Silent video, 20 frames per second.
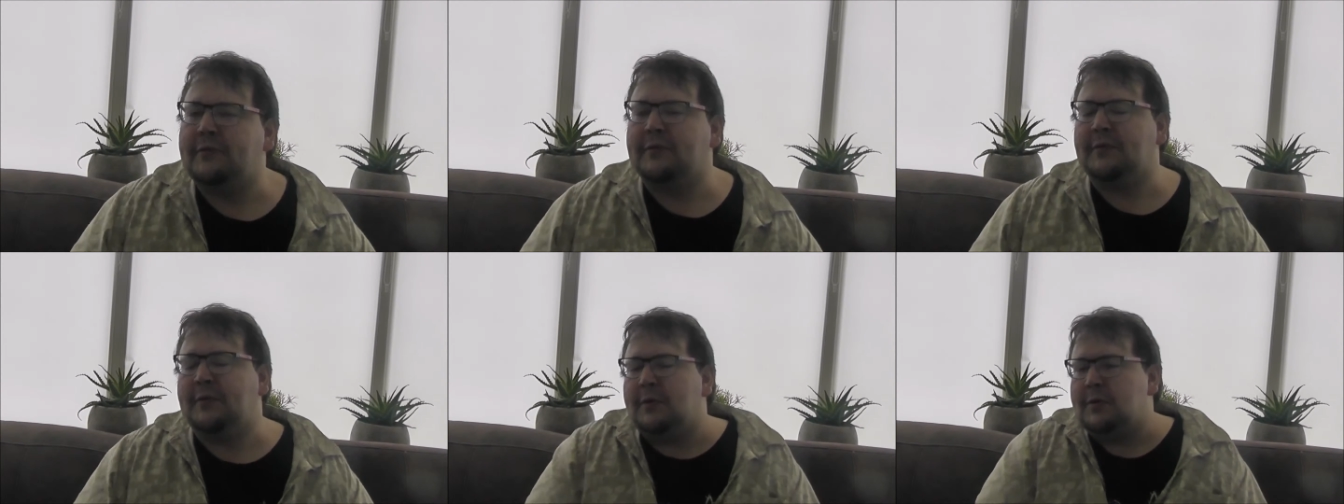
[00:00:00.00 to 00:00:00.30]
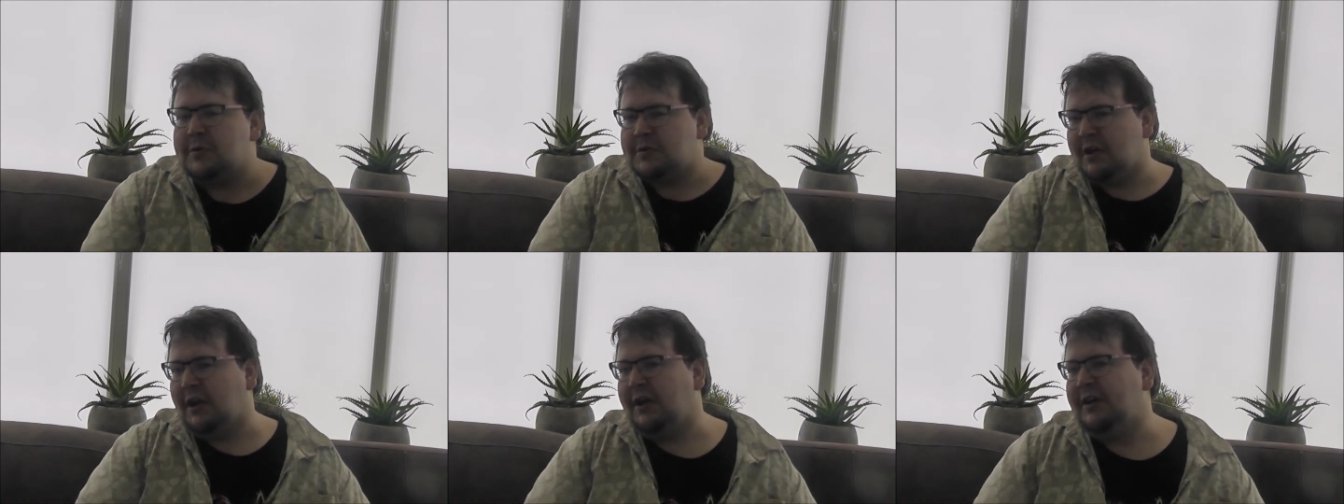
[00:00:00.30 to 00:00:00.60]
Of
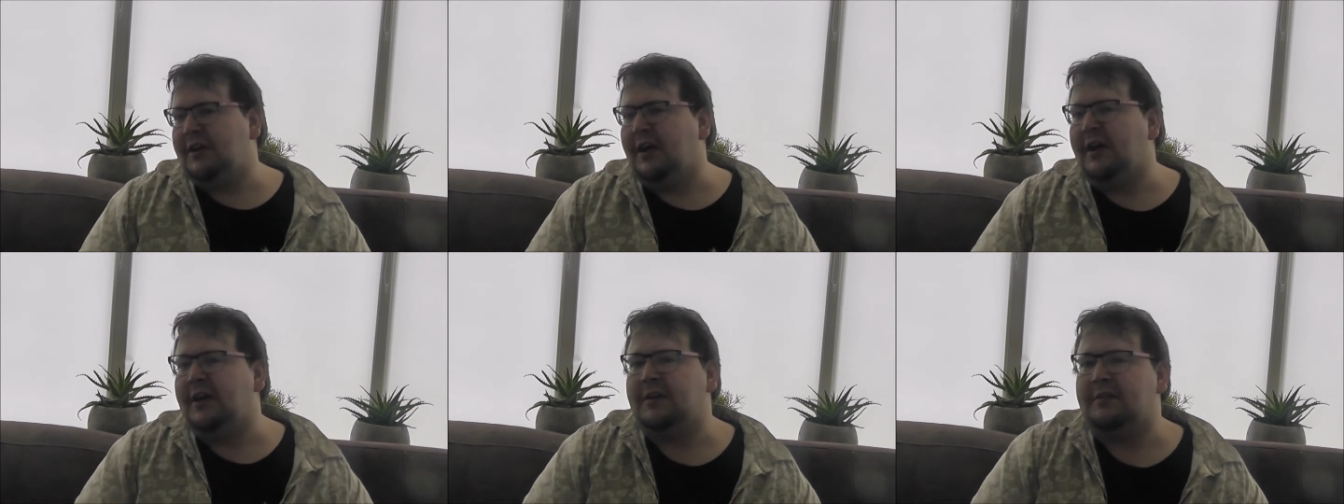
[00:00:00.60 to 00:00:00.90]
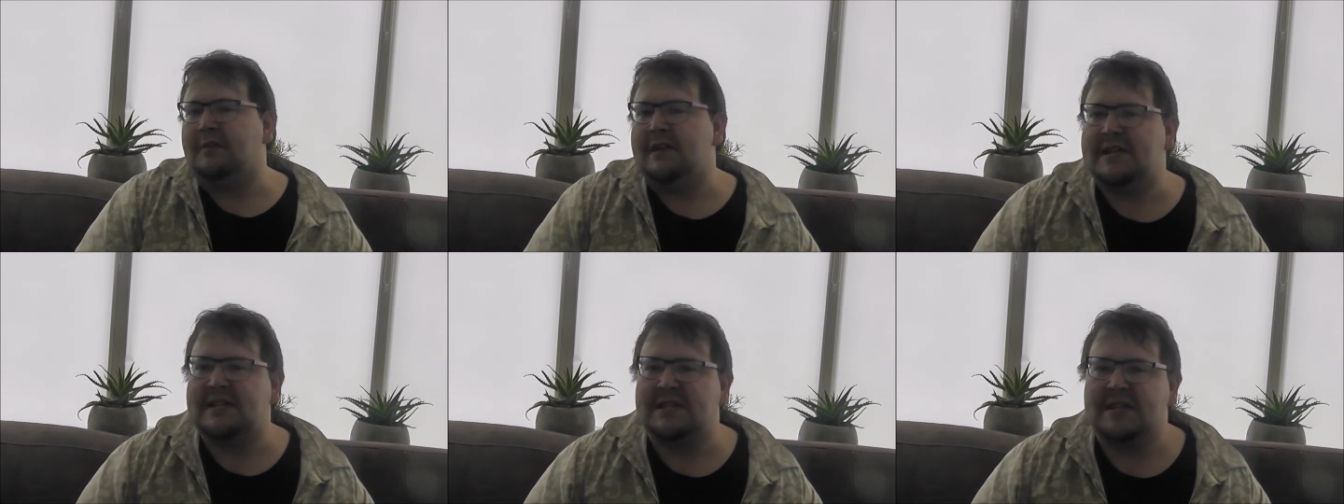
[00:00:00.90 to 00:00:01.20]
course I
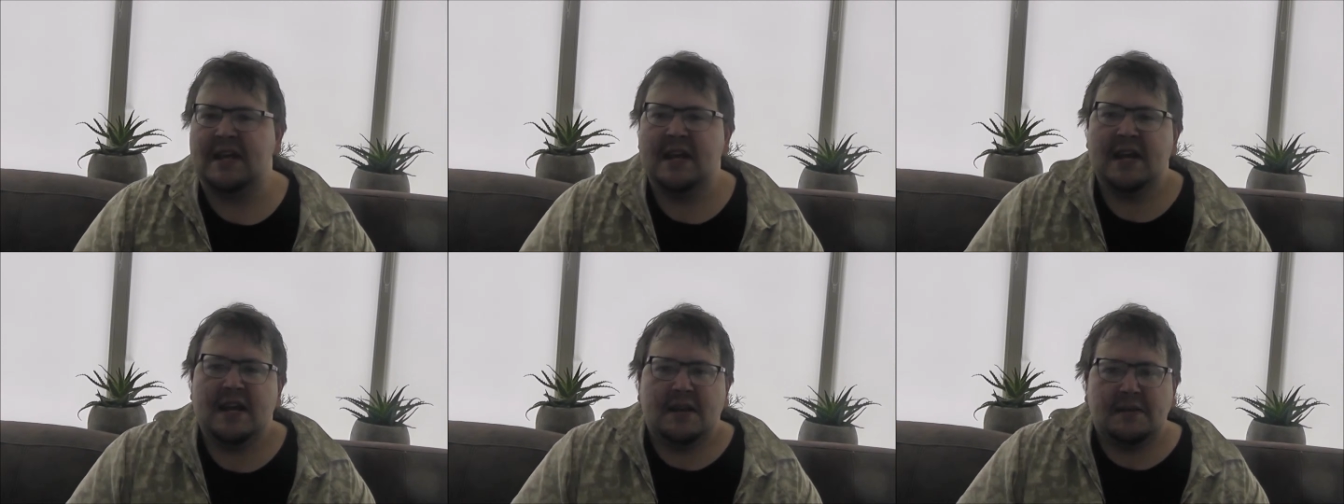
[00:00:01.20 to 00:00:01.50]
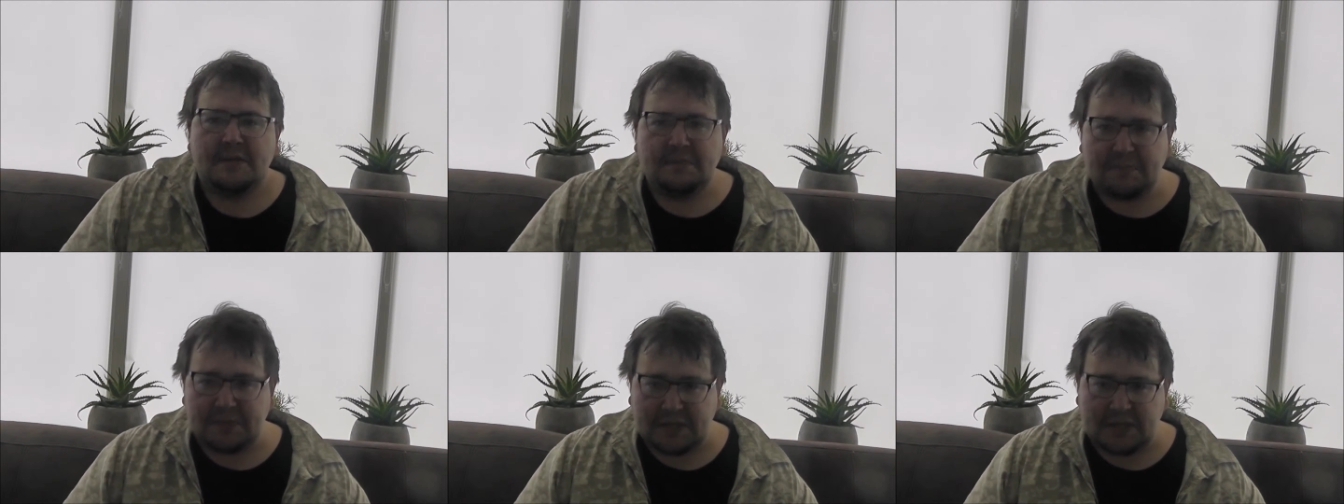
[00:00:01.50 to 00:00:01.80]
digress,
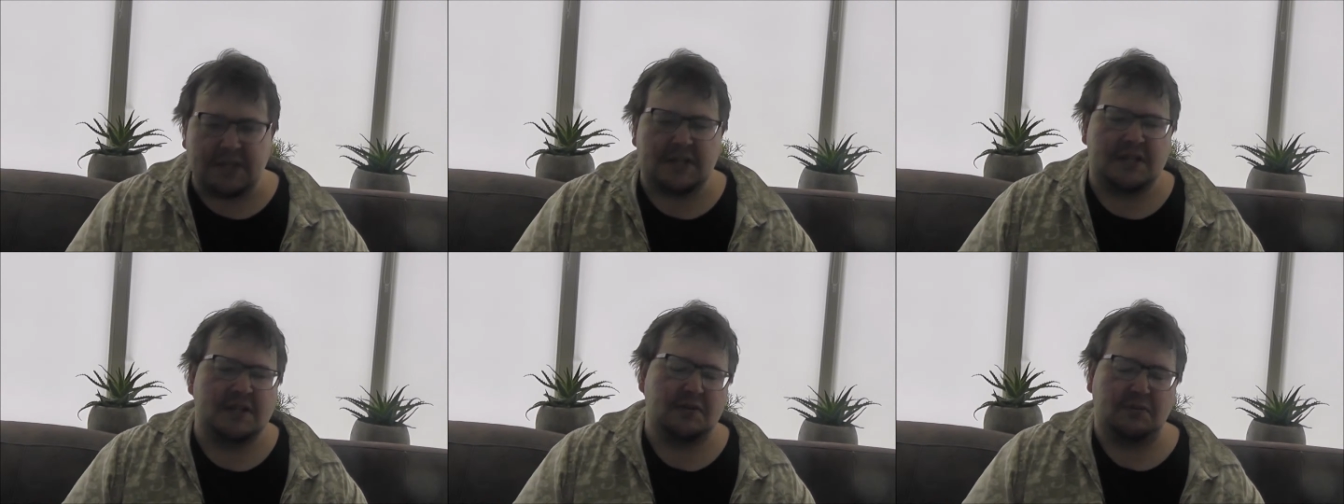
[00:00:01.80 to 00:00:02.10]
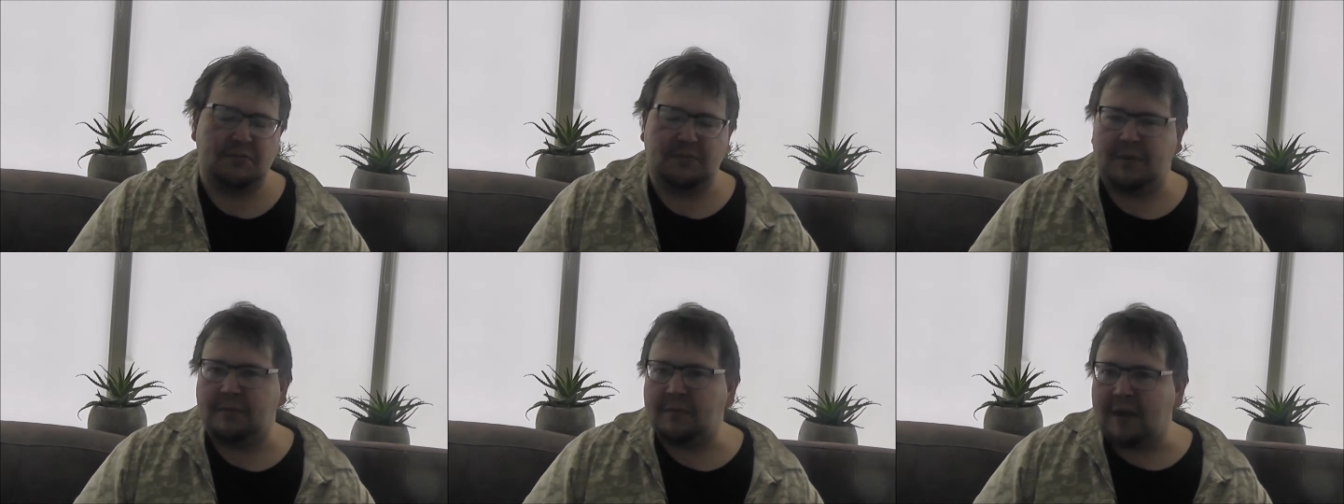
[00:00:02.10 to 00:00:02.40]

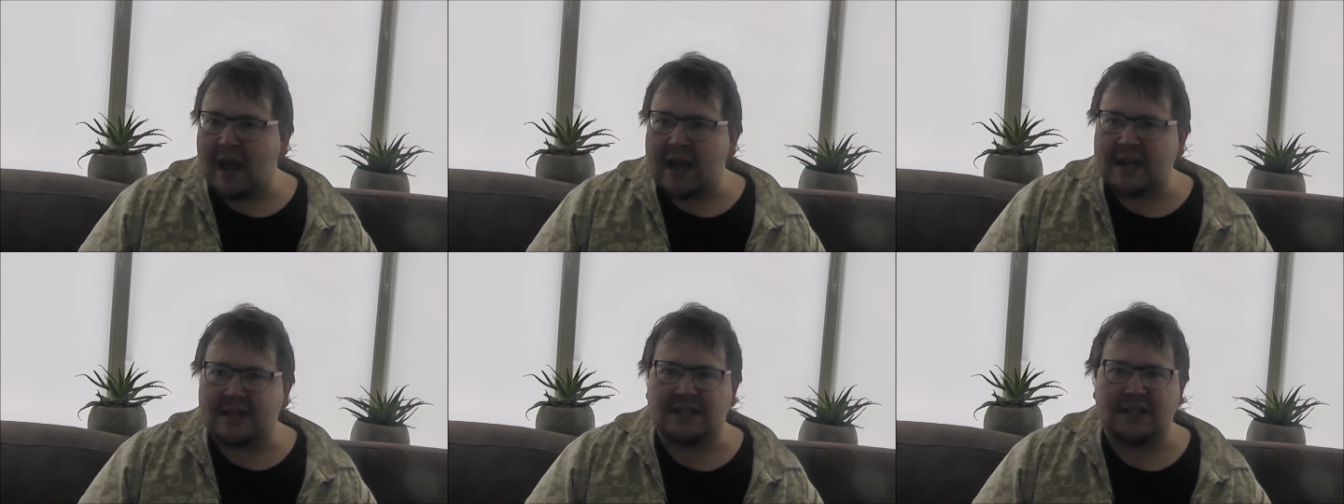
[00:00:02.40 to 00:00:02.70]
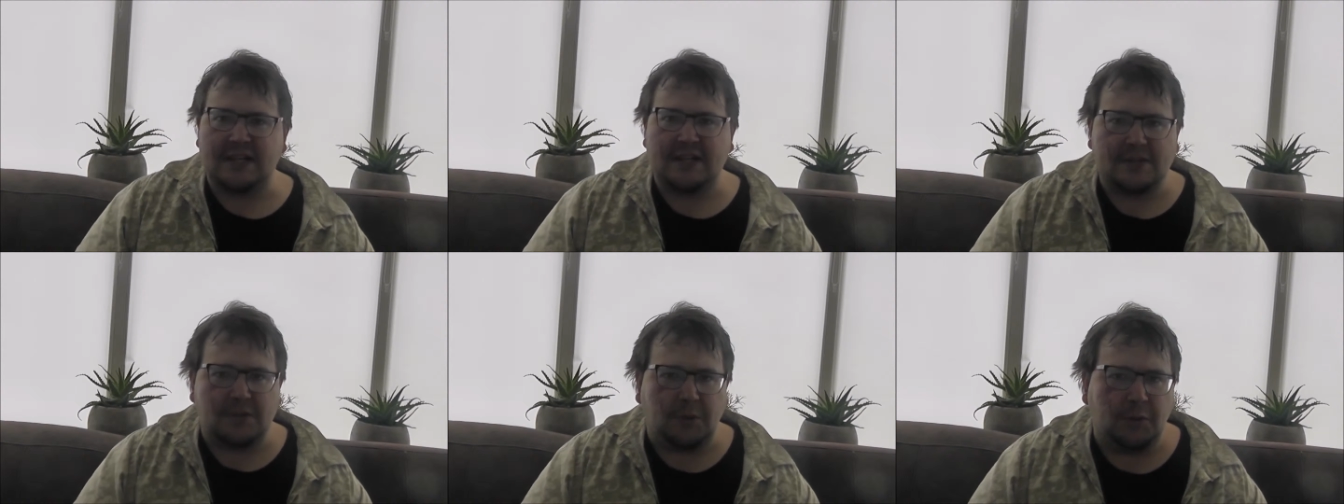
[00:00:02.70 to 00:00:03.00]
because we were
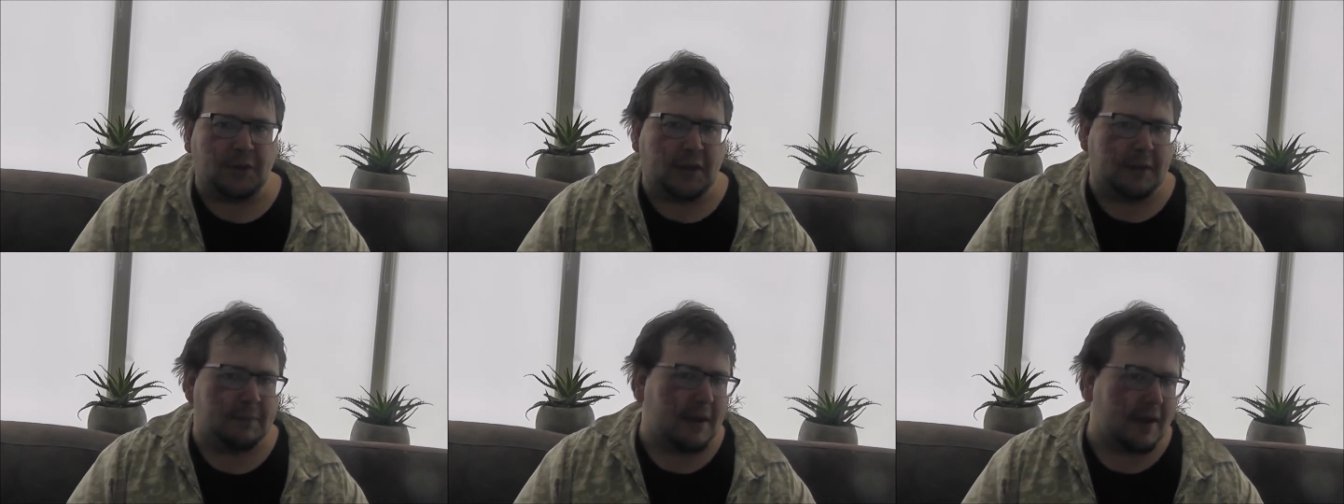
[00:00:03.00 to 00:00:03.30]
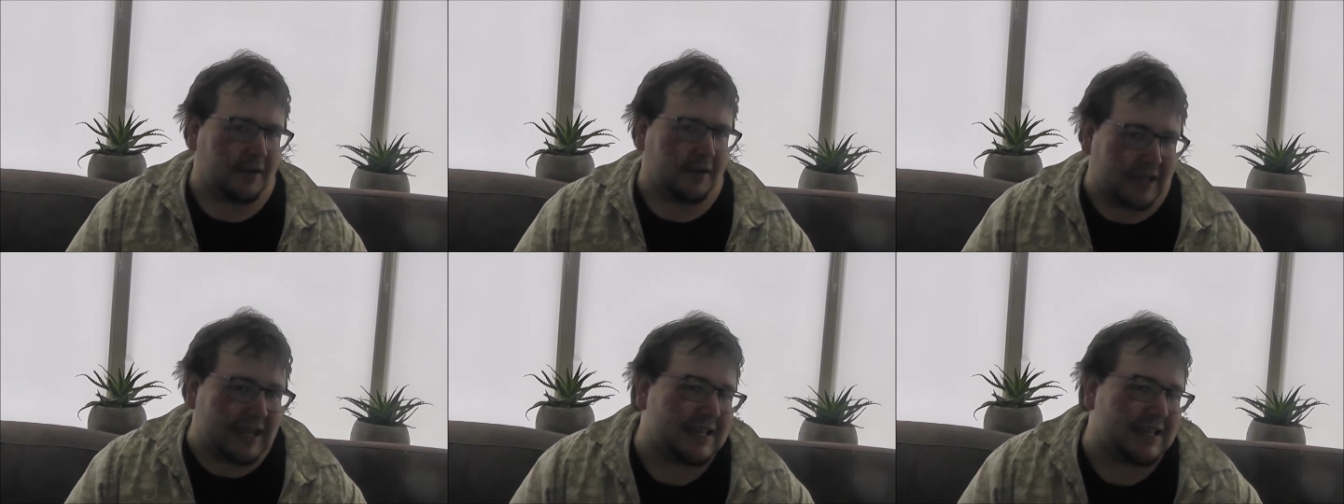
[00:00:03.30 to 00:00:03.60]
actually talking
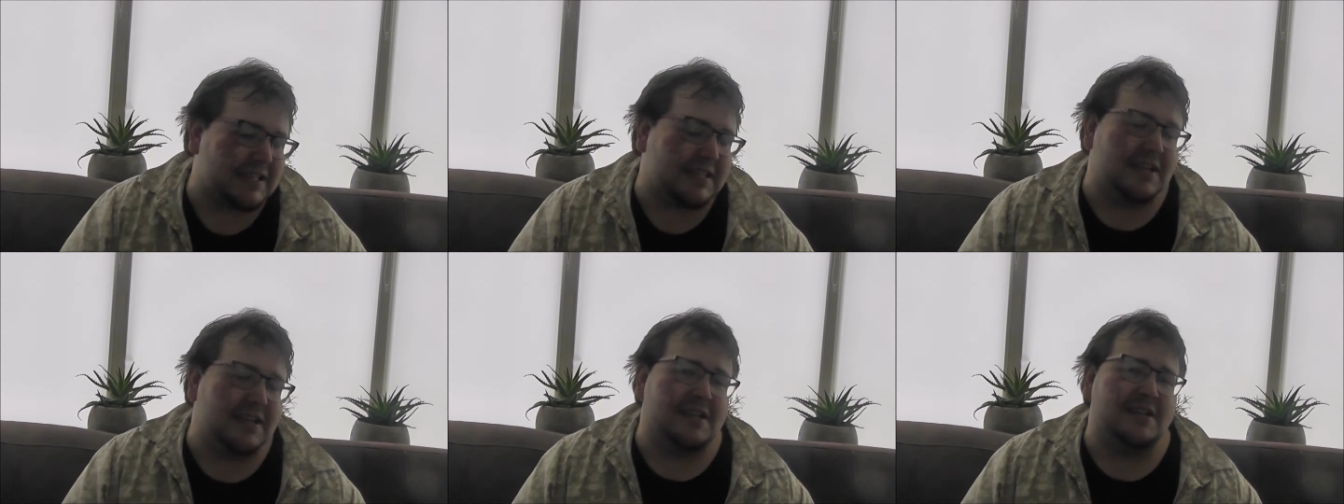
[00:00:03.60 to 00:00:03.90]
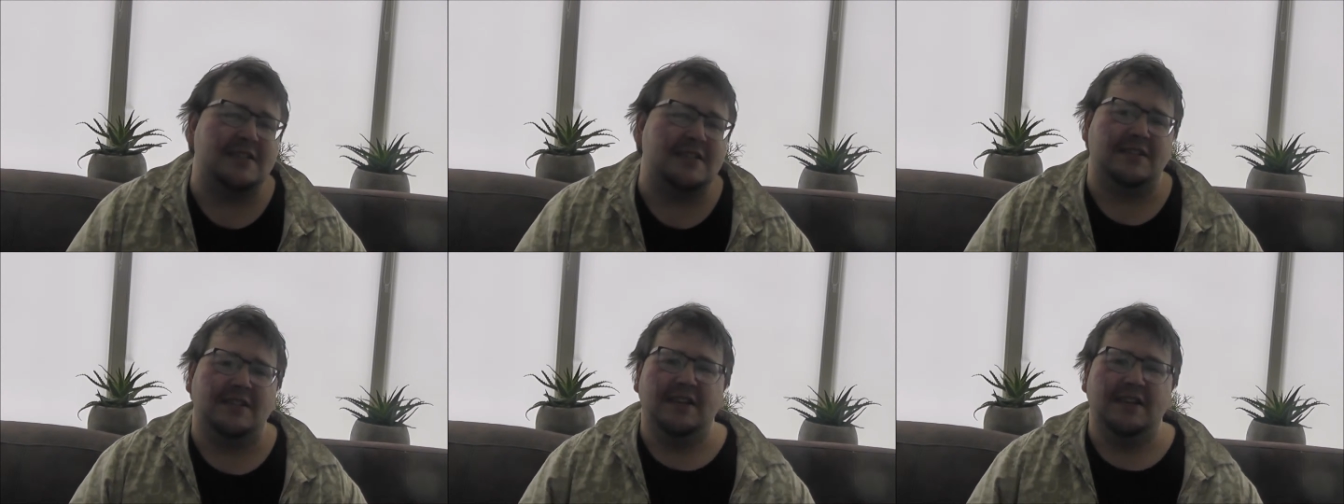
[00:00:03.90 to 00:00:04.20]
about
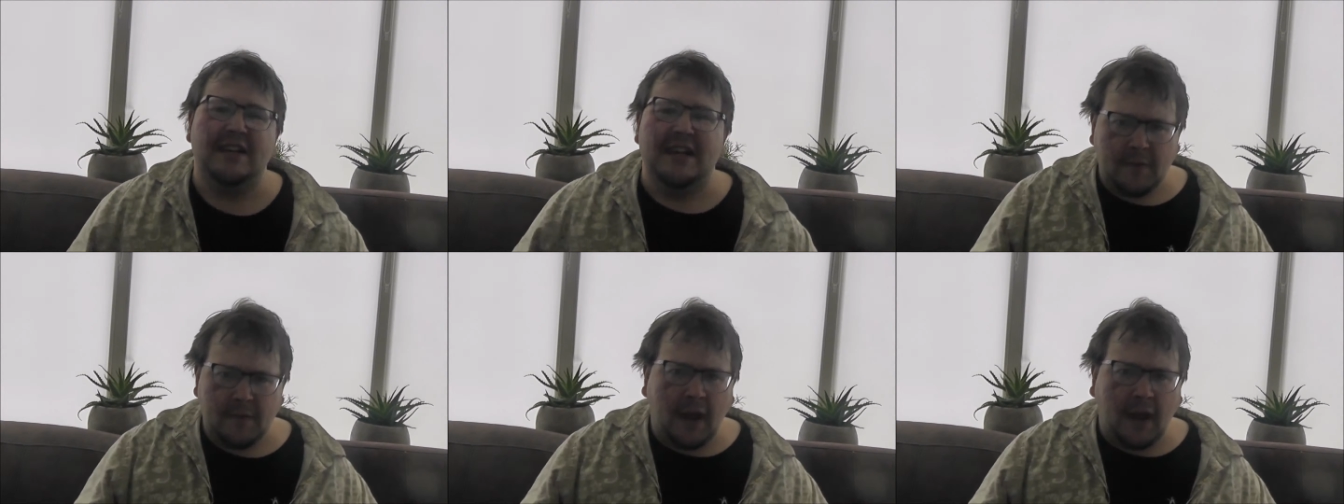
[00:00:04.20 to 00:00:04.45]
Kickstarter.